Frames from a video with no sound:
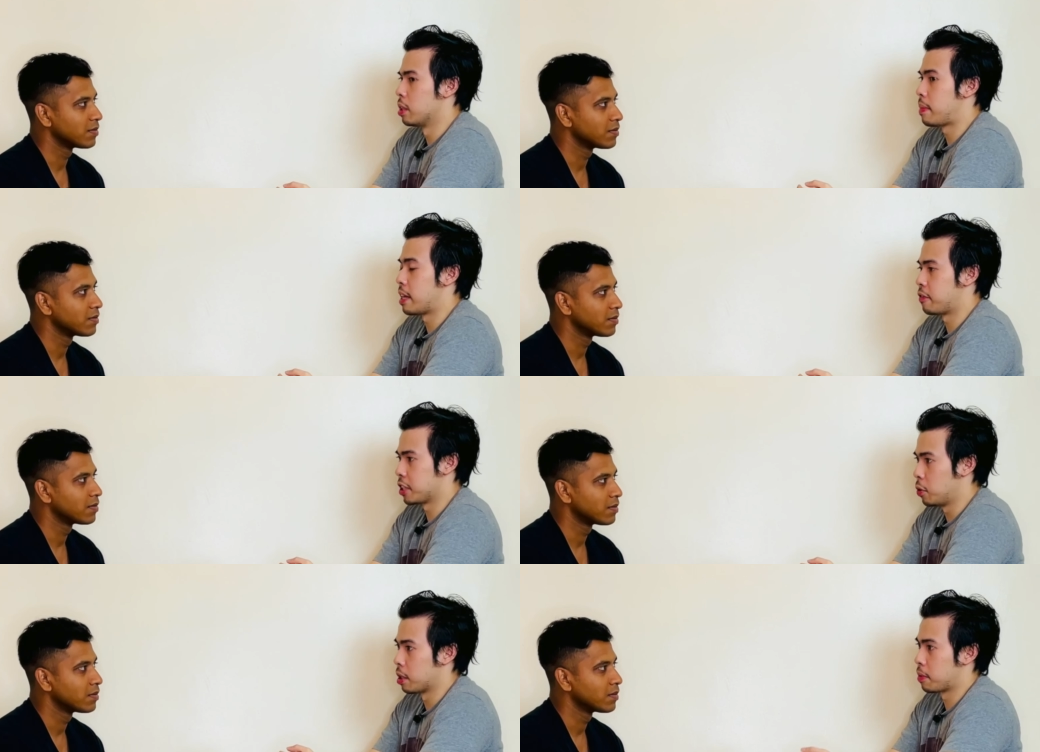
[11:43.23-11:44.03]
Speaker 1: bad for
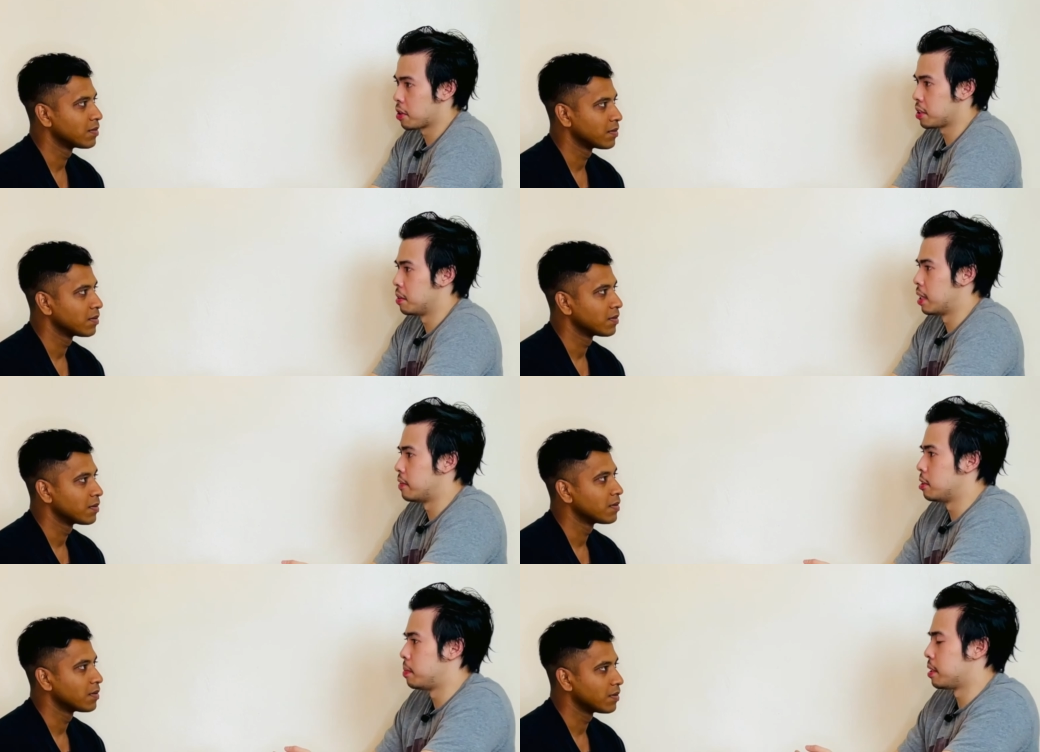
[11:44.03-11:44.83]
you on a personal
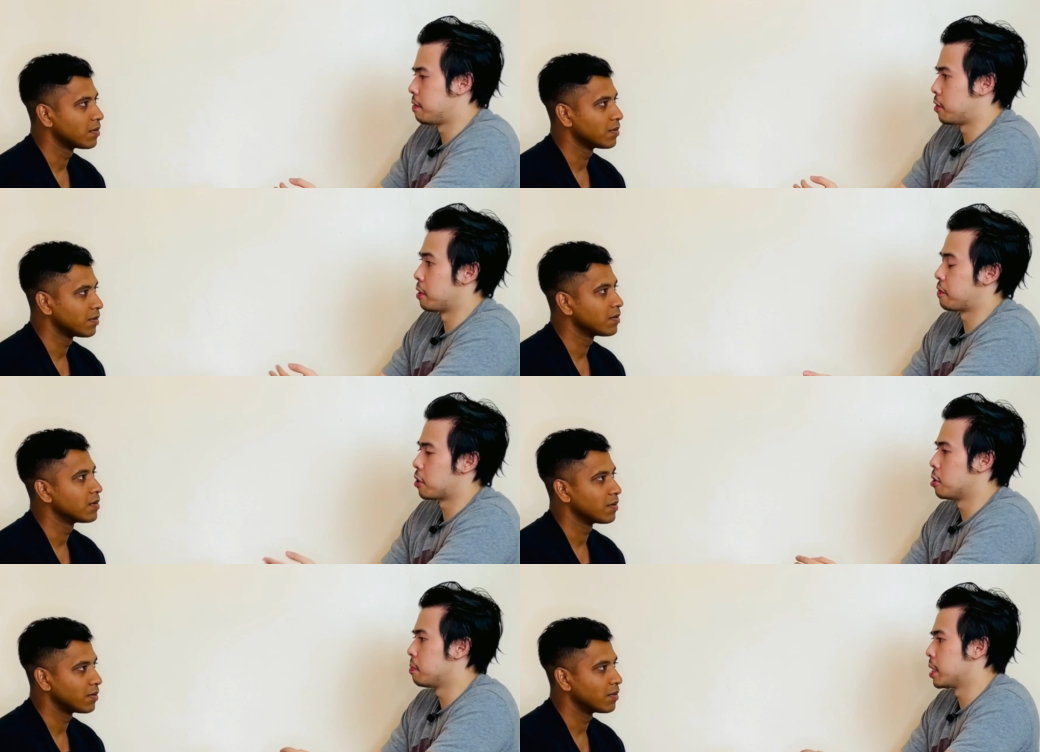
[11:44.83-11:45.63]
level, but for the
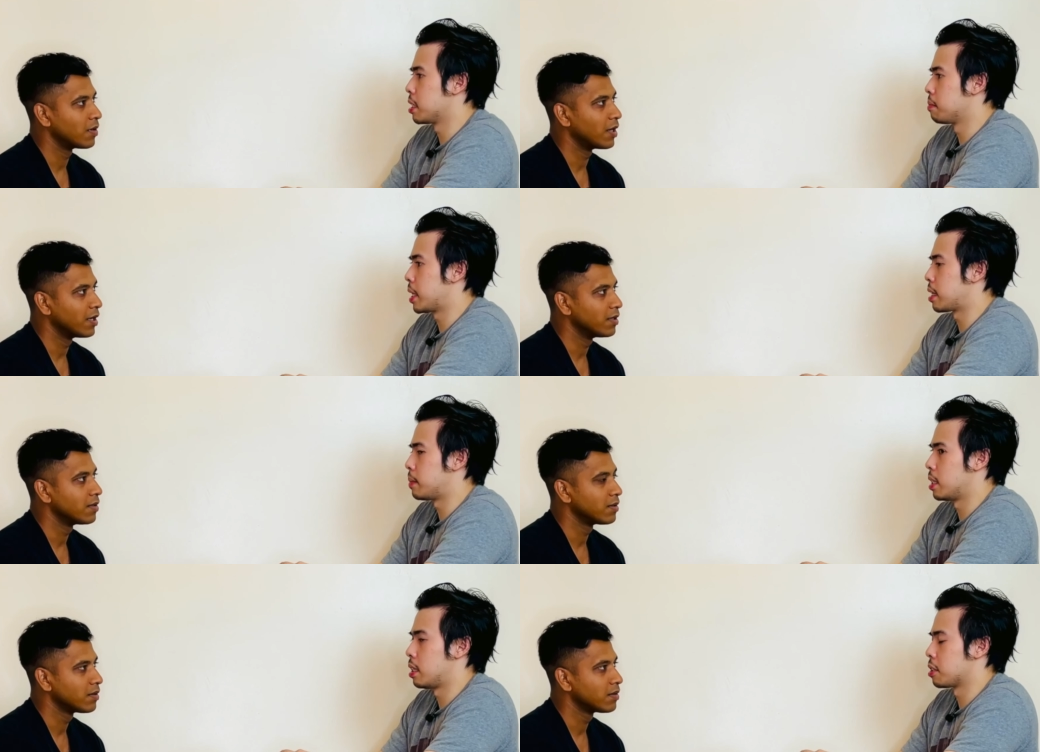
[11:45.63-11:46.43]
firm,
Speaker 2: it right. could get
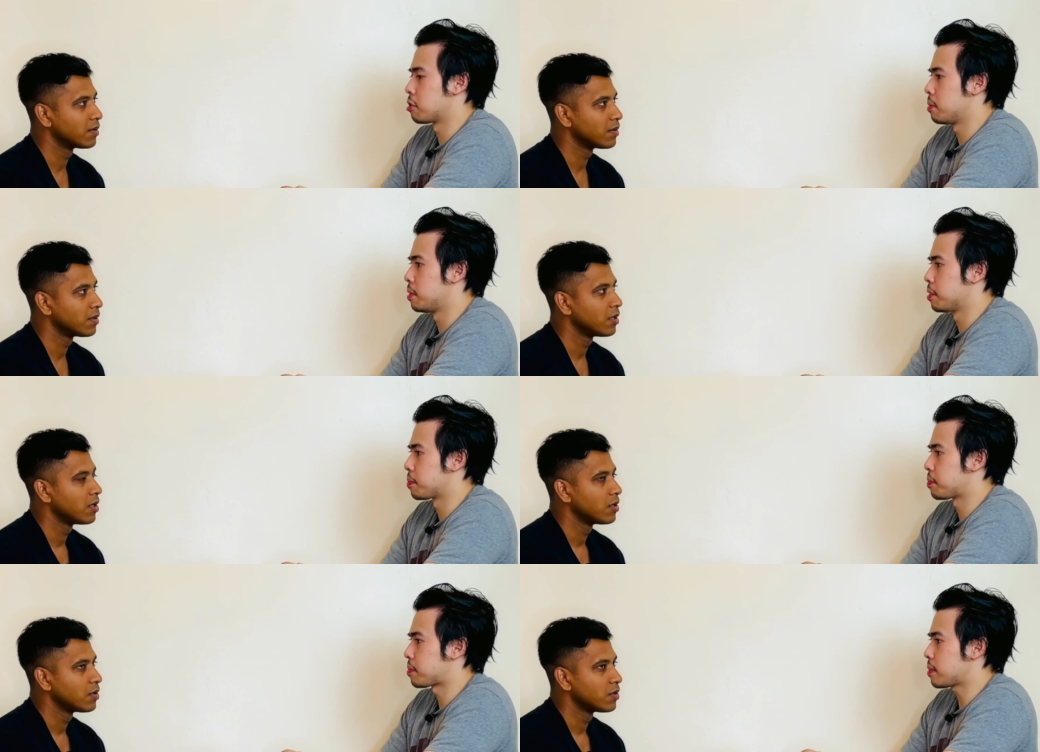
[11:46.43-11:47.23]
them in a lot of trouble.
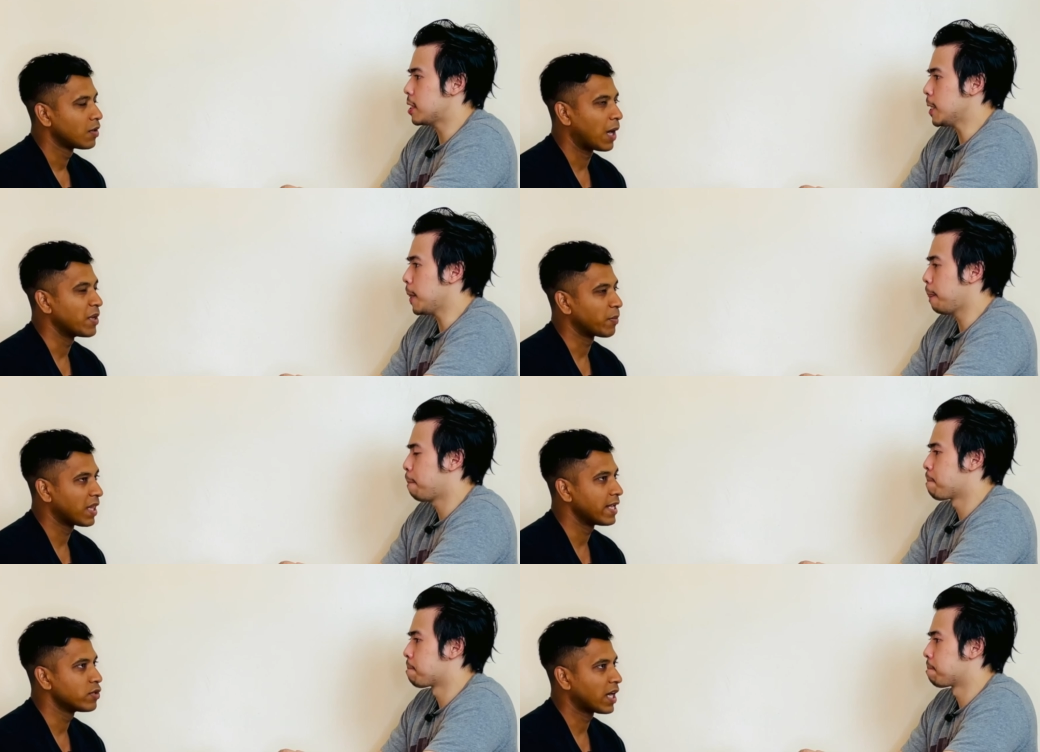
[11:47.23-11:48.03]
I mean, I'm
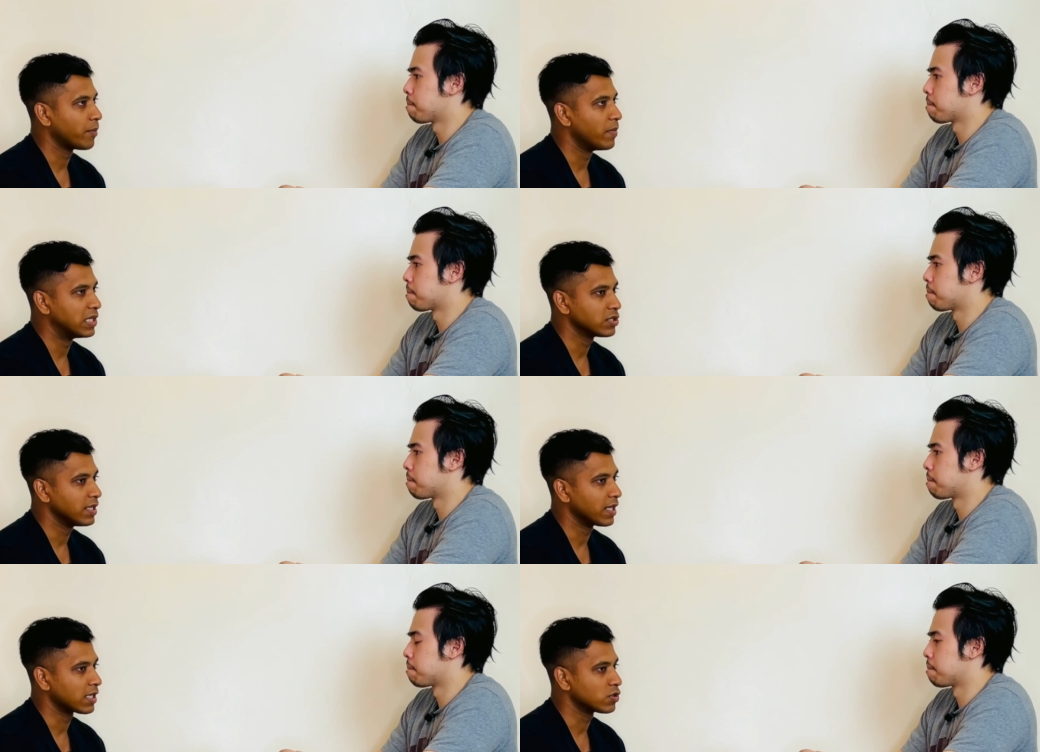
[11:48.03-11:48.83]
glad you kind of mentioned
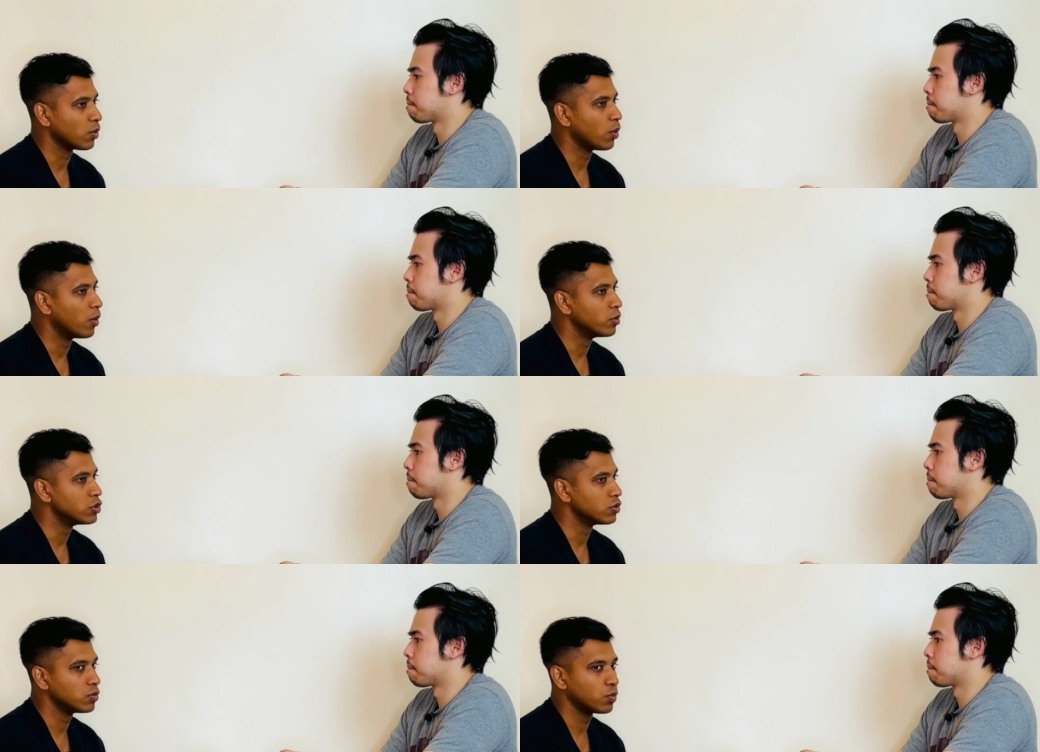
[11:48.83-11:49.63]
that. Like, so what would
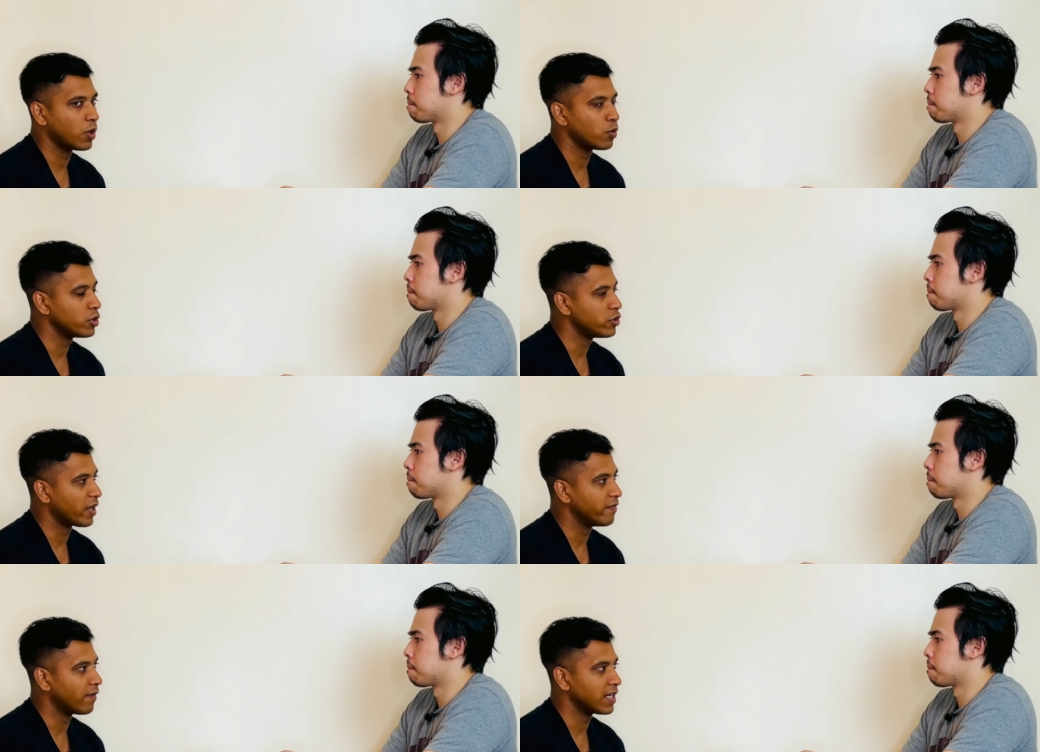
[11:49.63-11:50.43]
you, what would your
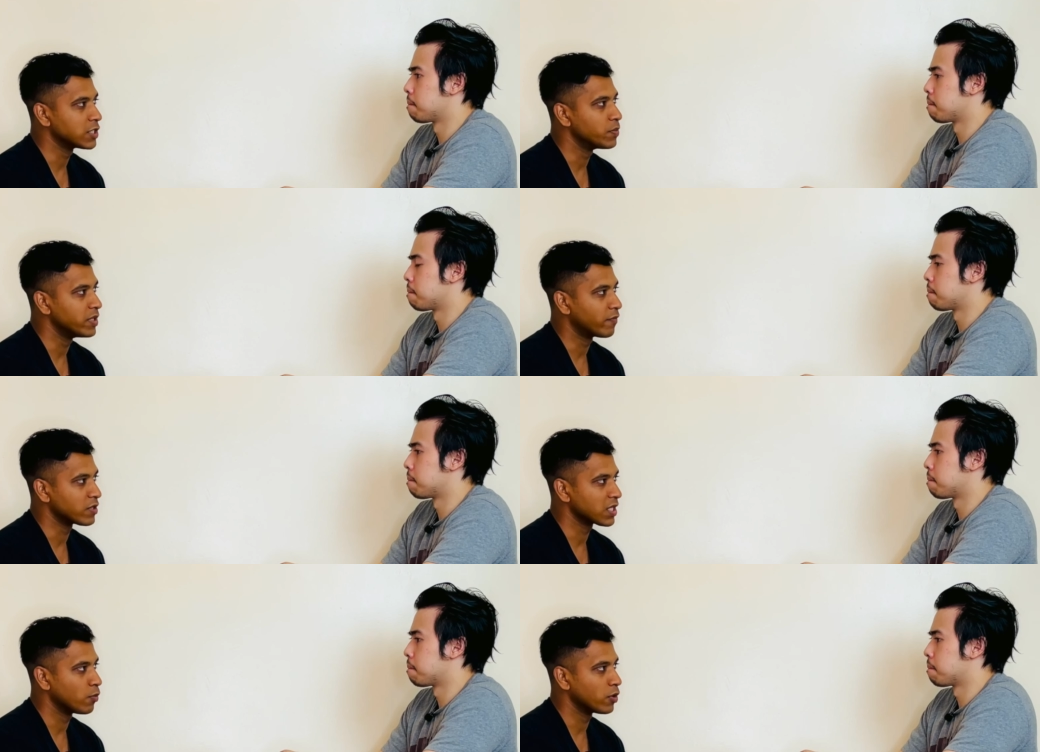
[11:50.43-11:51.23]
advice be for
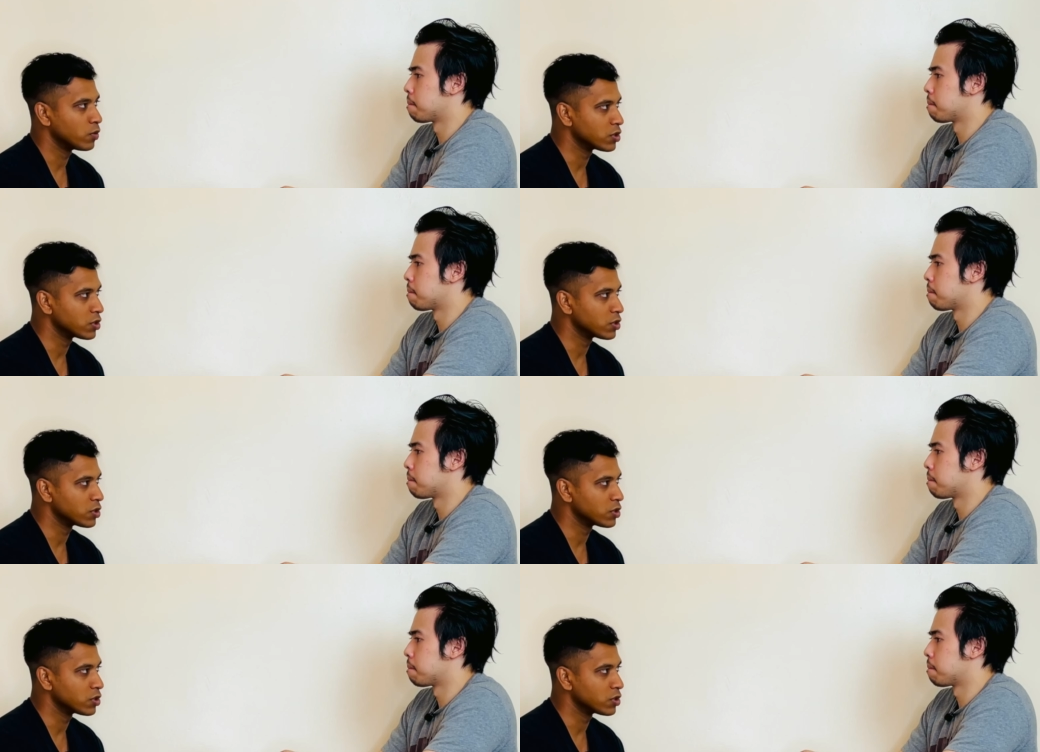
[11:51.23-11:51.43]
someone who's